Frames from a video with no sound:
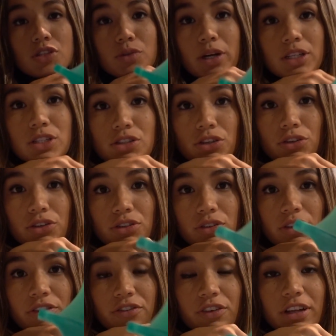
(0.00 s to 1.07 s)
you unscrew
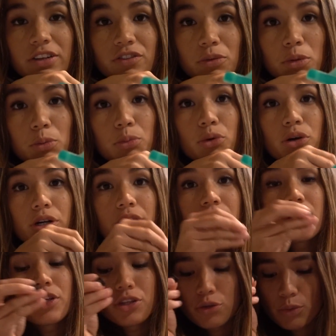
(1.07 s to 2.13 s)
the fin from the board,
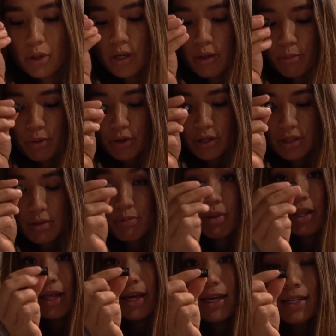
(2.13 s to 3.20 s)
you want to put the
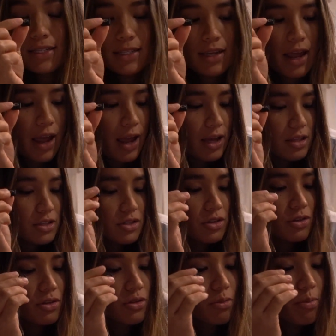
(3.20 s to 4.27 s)
plate and the
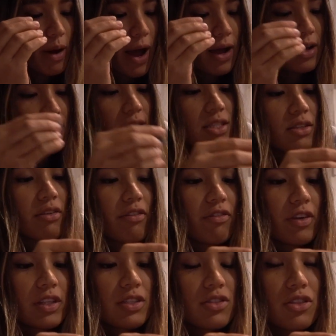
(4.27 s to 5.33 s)
screw back into the
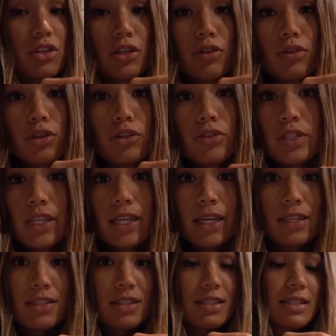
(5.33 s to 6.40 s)
fin so you don't lose it
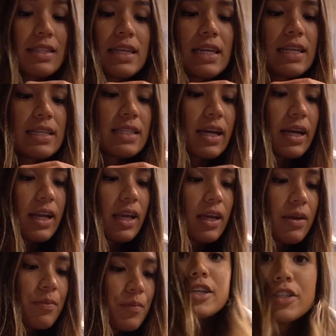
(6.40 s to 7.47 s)
because it's teeny
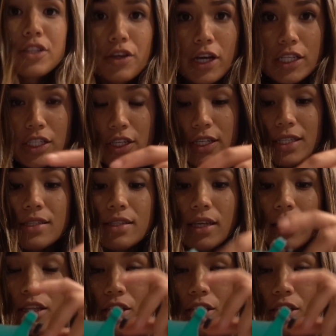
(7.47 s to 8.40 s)
tiny. So as you can see,